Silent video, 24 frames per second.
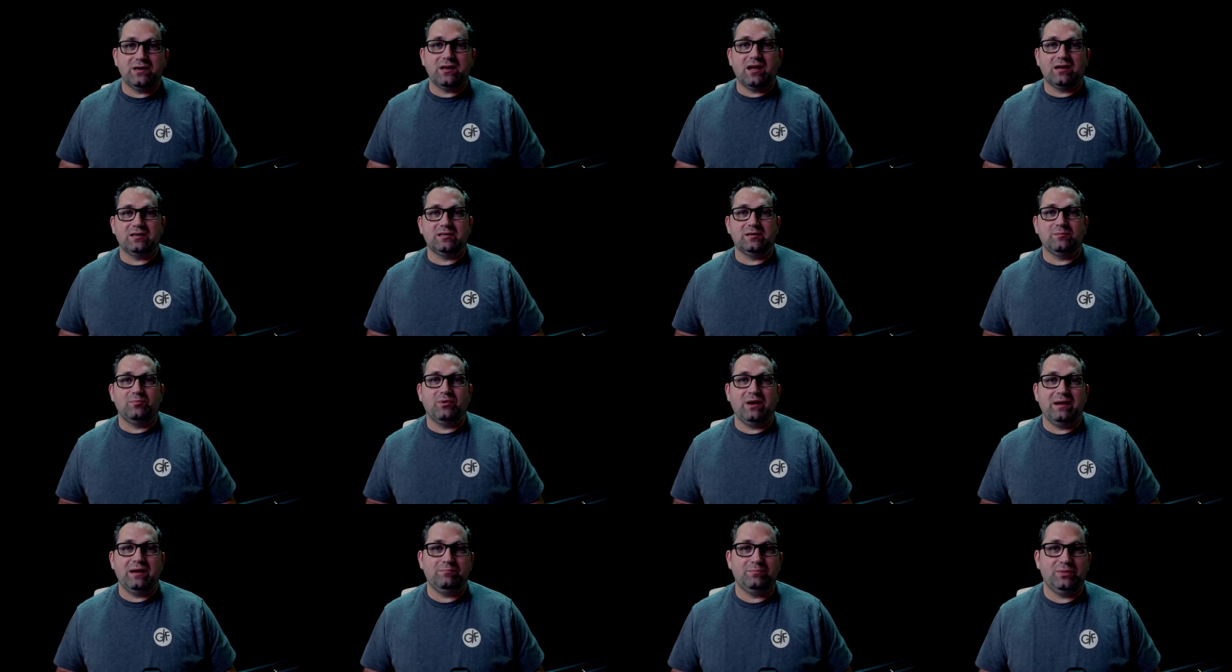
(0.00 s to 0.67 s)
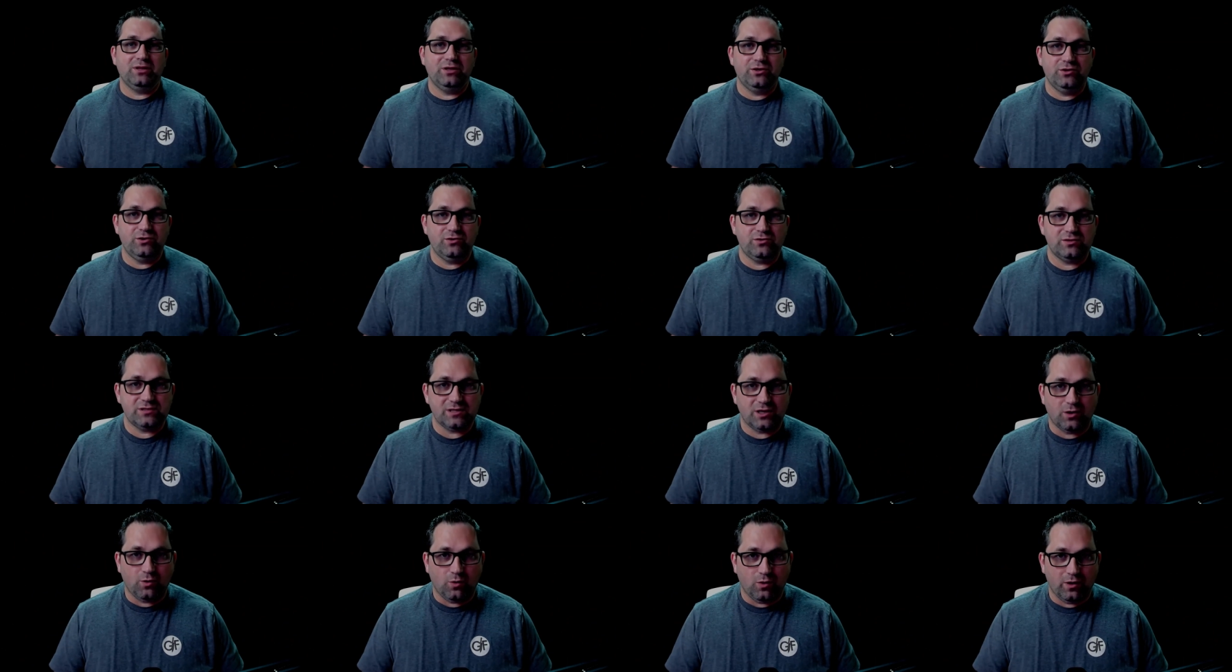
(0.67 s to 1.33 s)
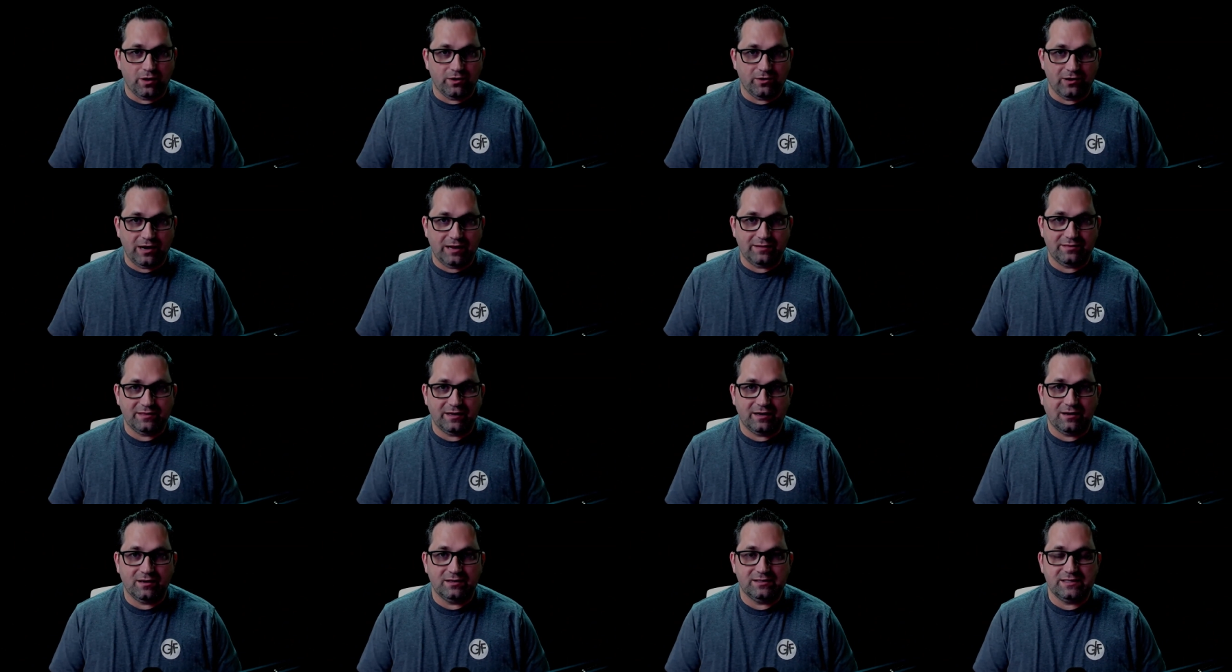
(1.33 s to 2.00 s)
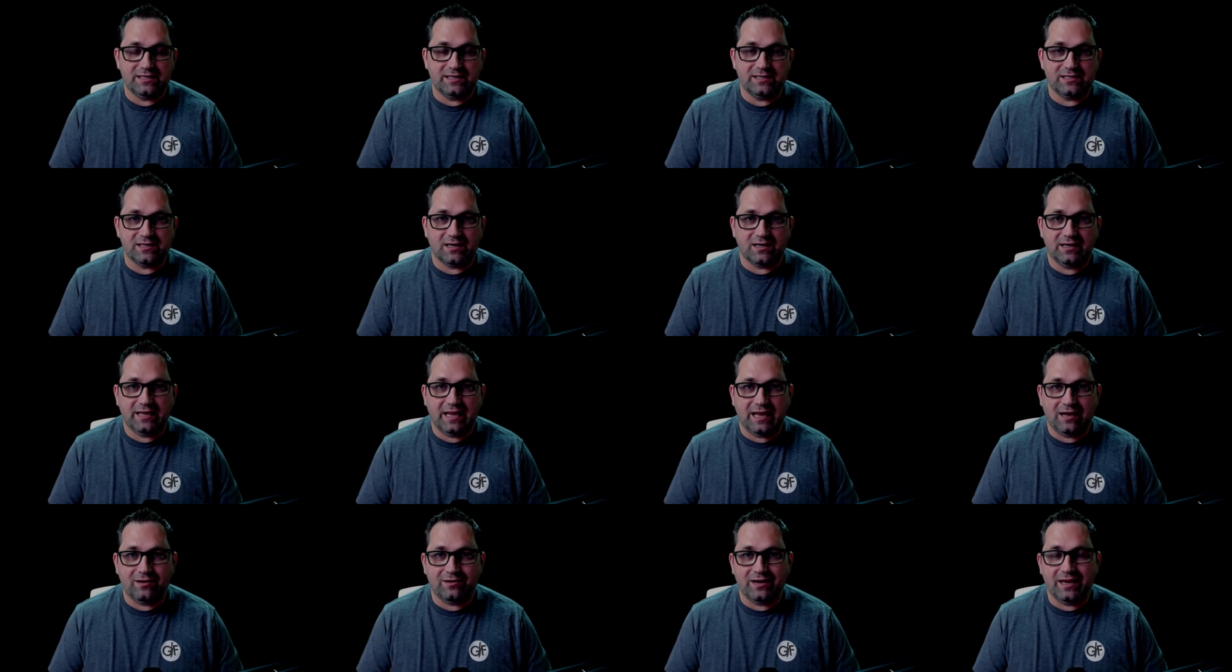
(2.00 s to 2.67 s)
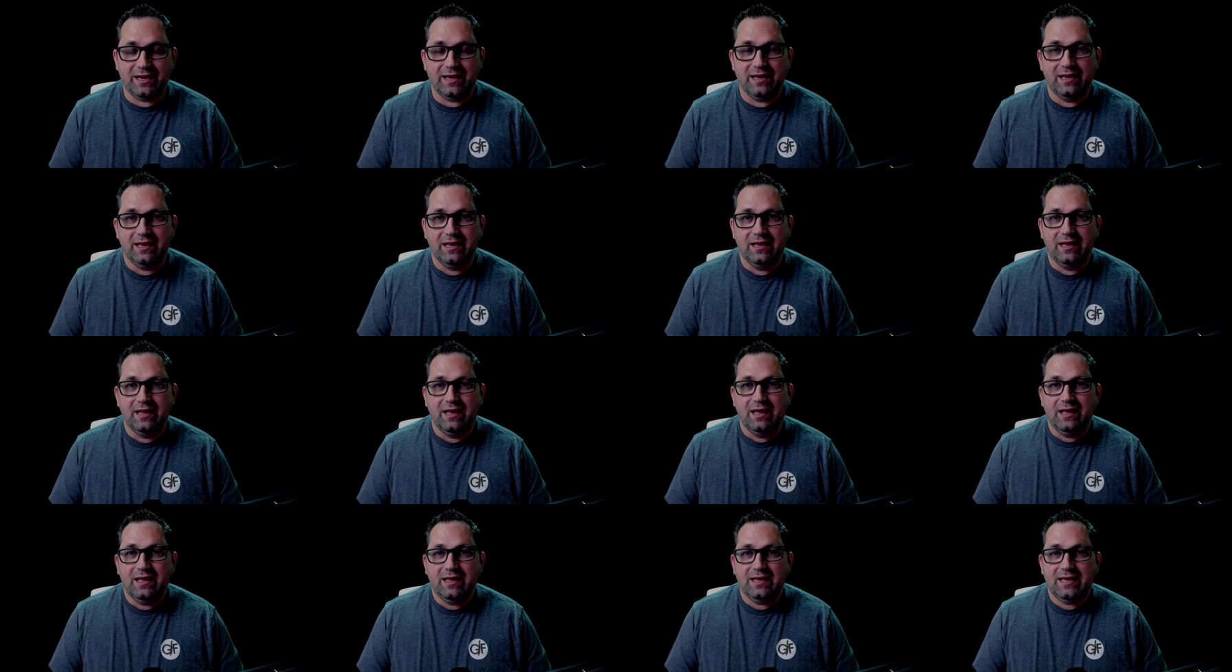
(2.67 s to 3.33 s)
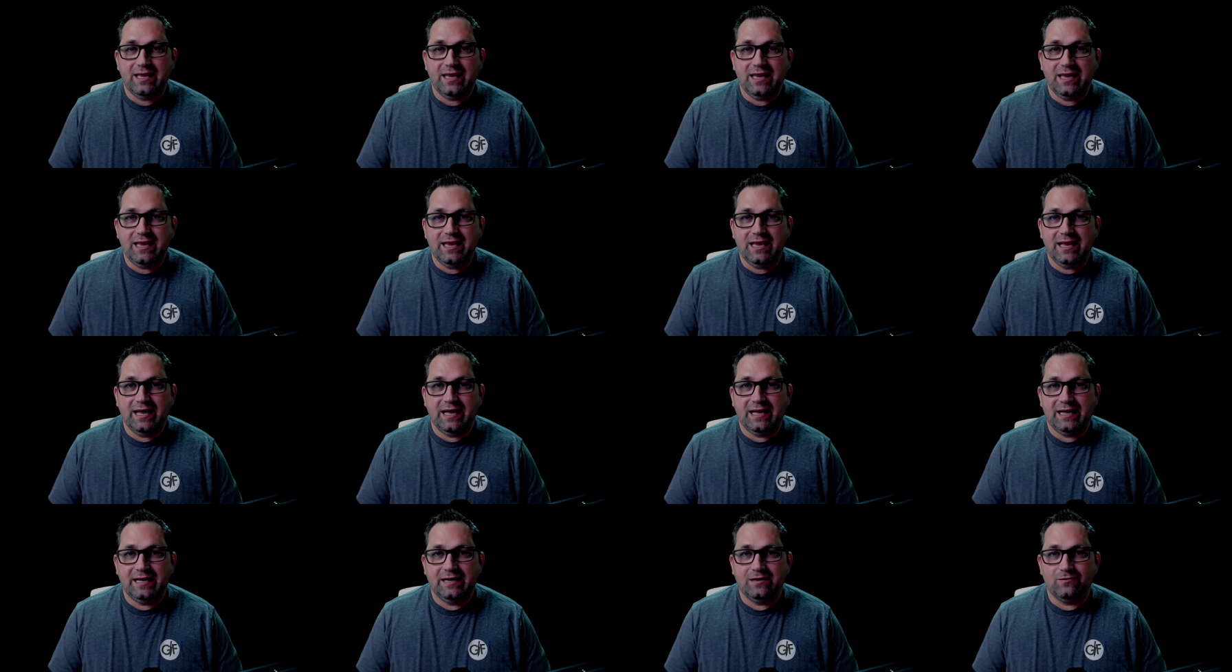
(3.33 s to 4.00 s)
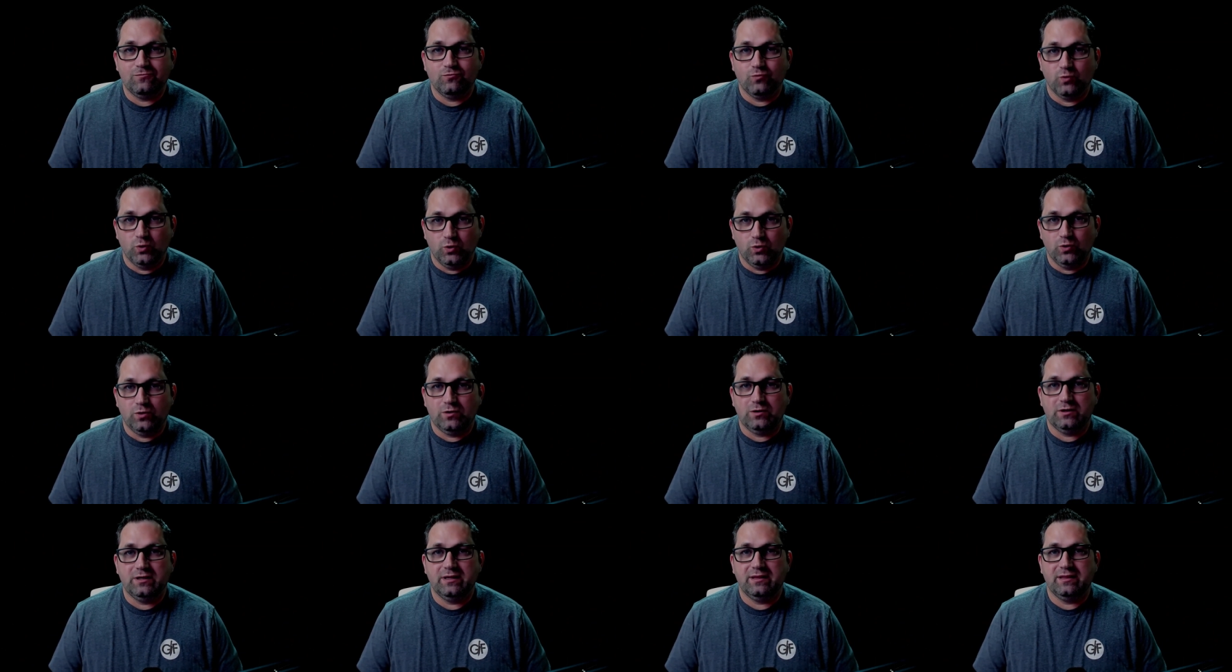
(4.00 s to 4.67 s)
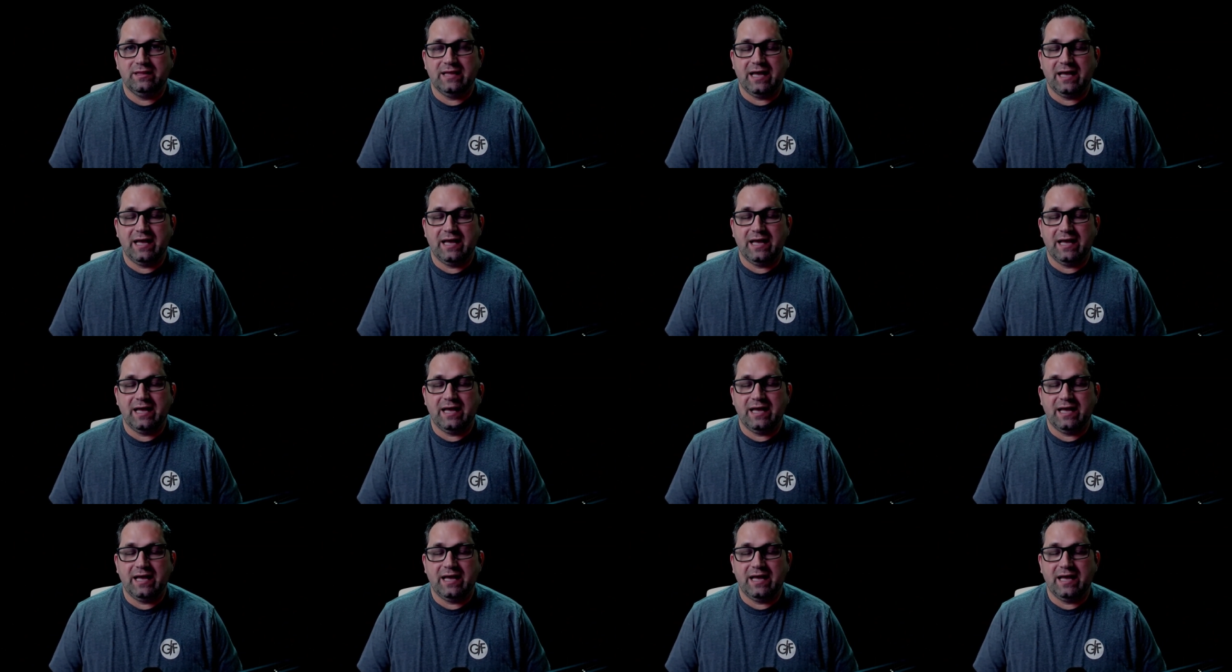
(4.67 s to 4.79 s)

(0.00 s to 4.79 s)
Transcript: Dr. Brent Blue, who's the coroner out there in Teton County, he ruled